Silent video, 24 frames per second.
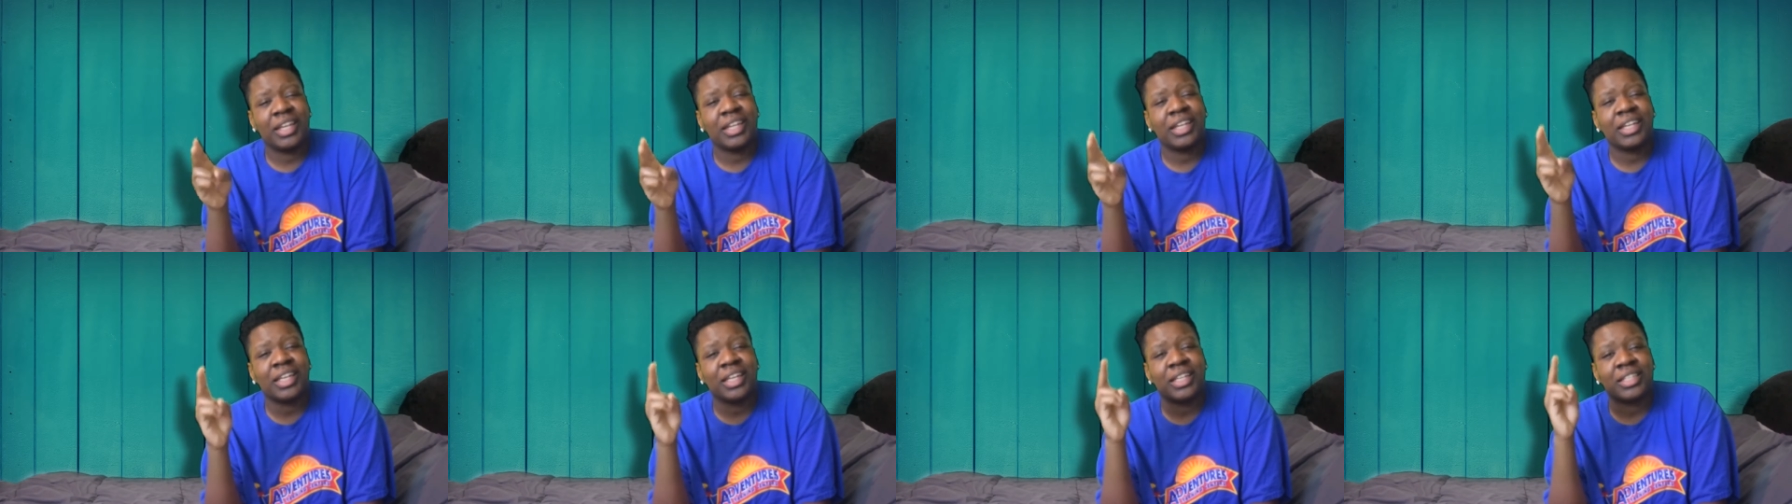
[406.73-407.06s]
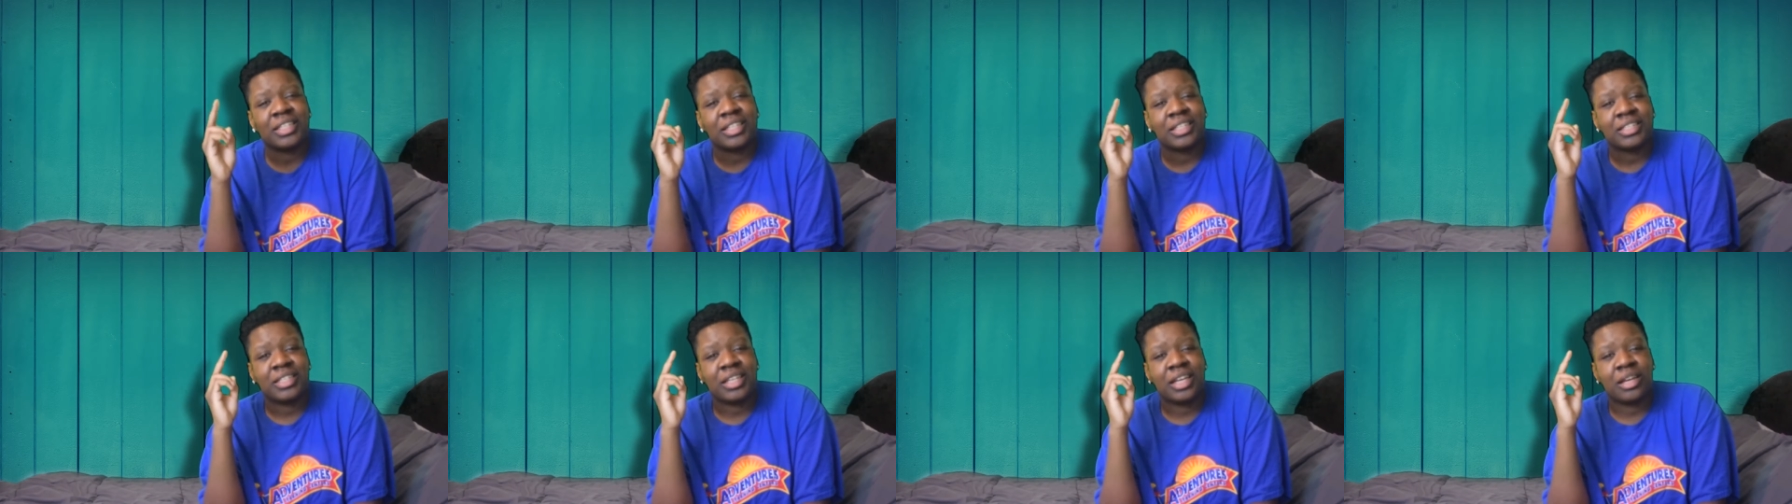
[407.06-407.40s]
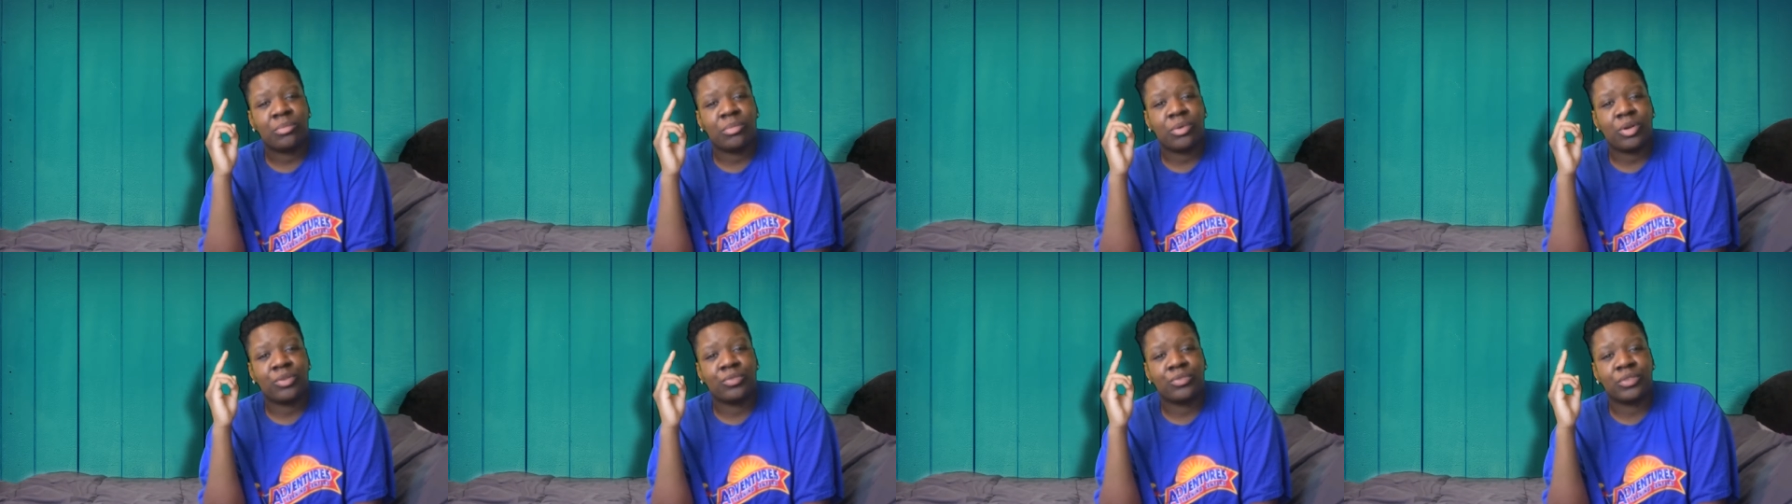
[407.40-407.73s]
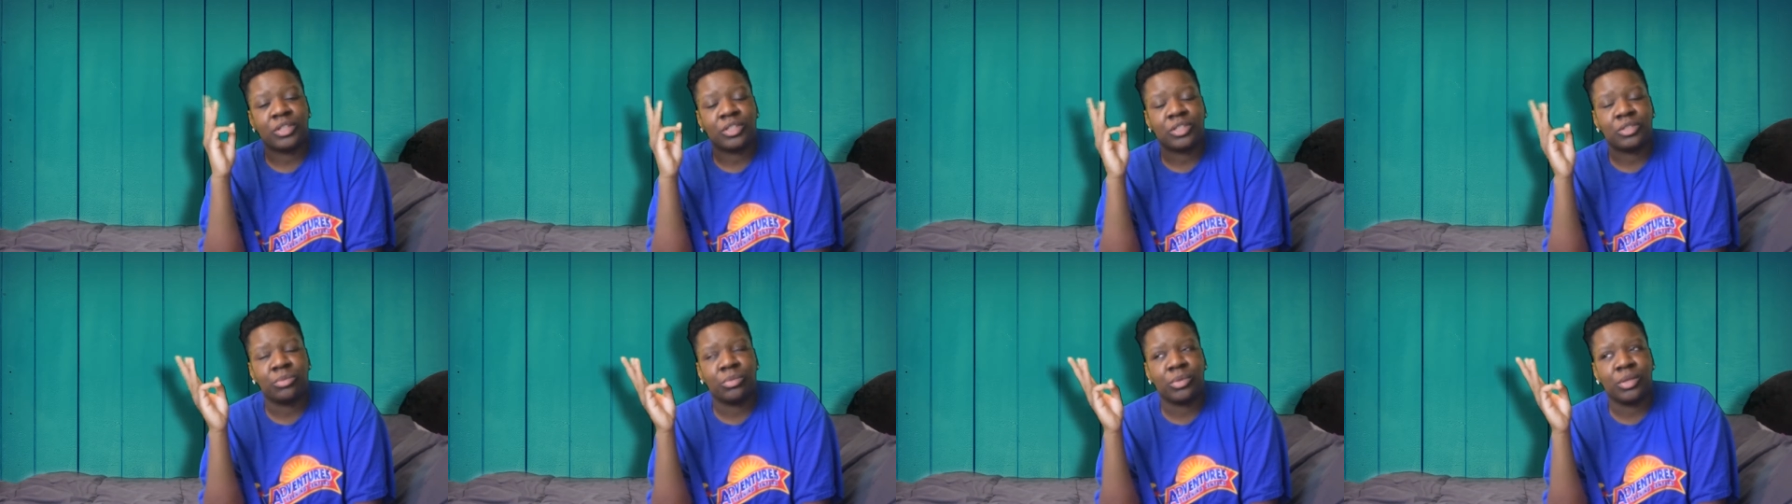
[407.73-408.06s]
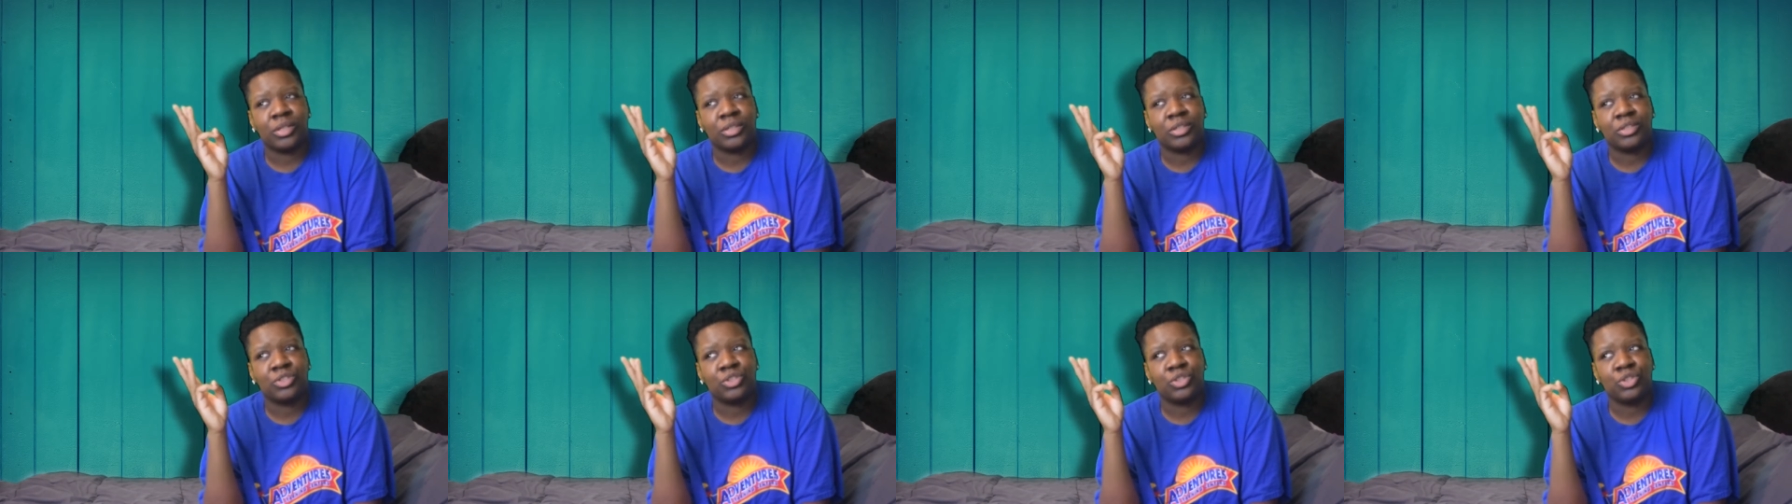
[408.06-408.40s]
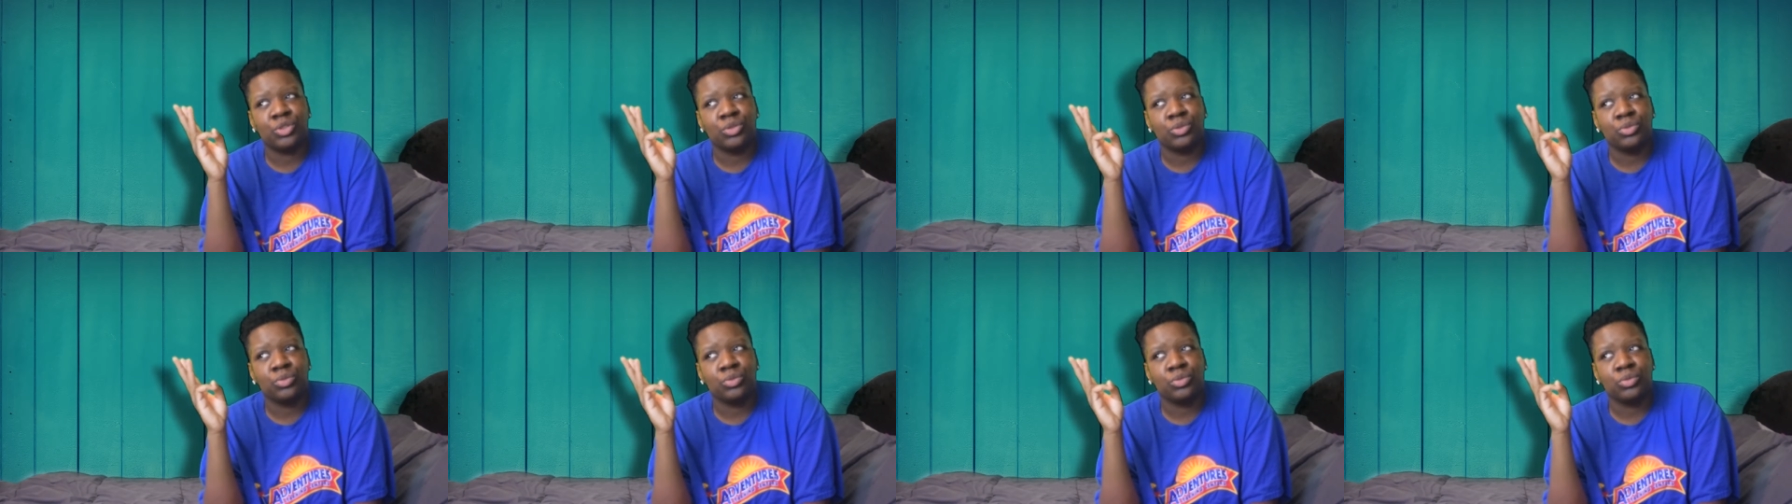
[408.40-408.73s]
and I got to take time off next month
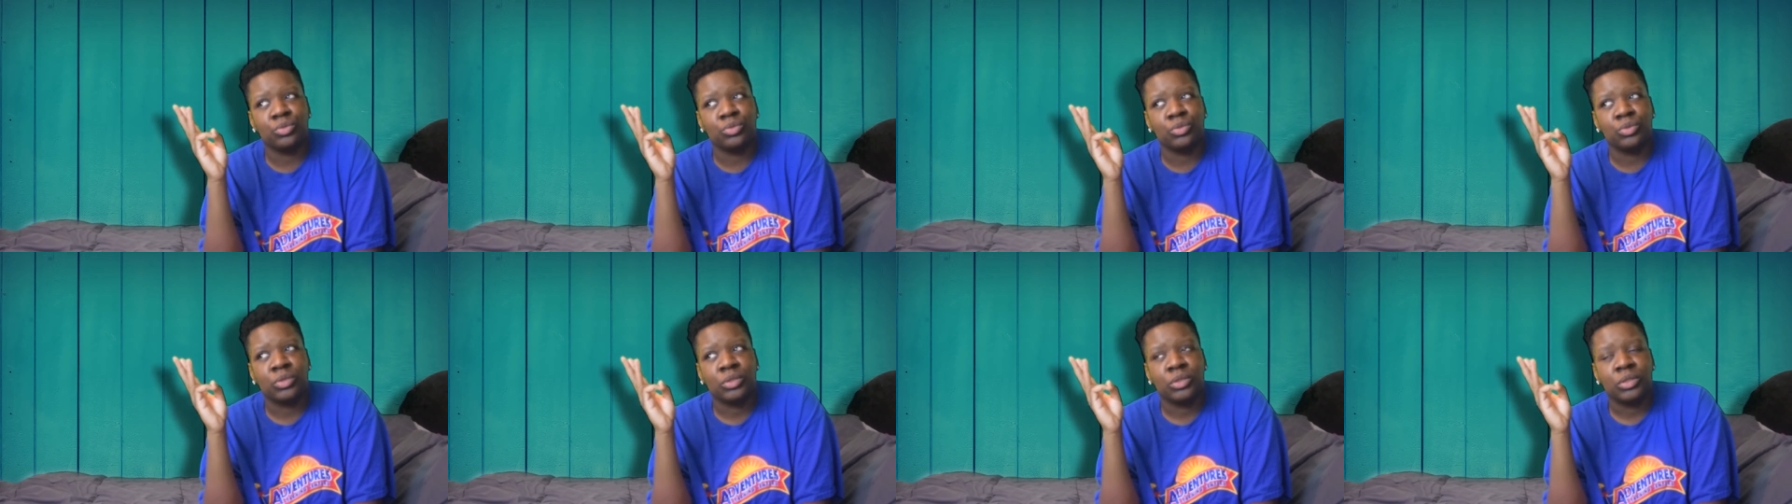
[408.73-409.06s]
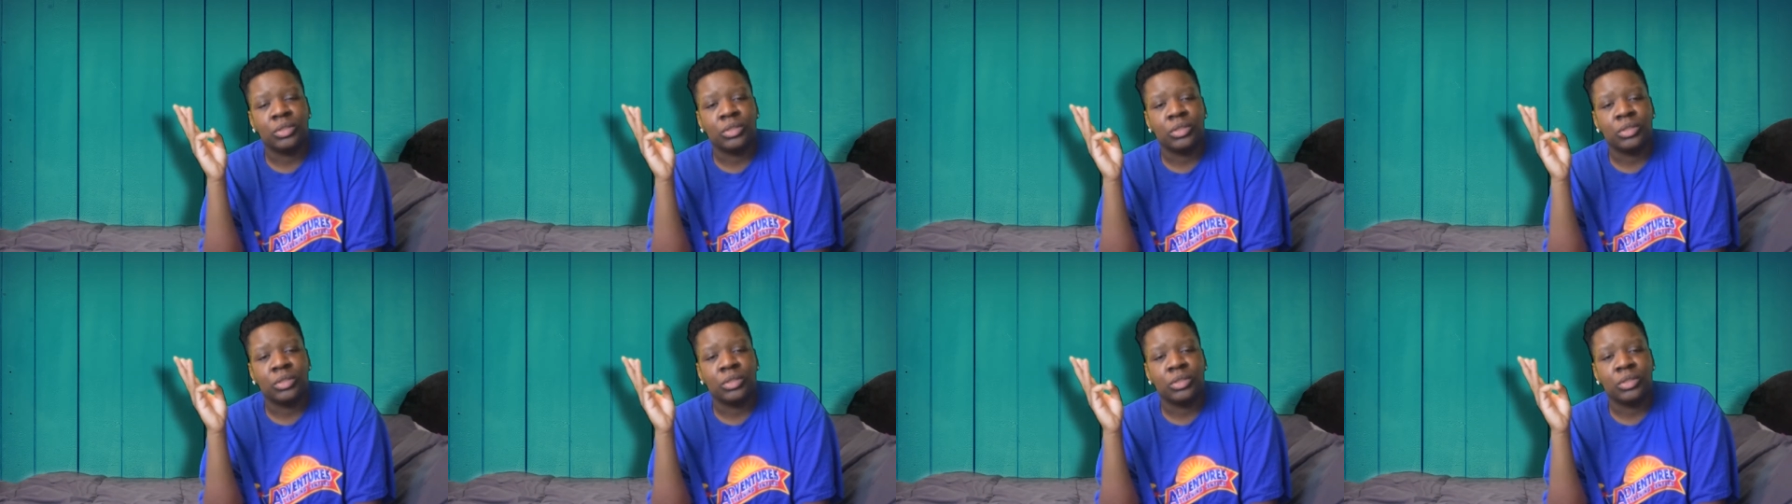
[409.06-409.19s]
to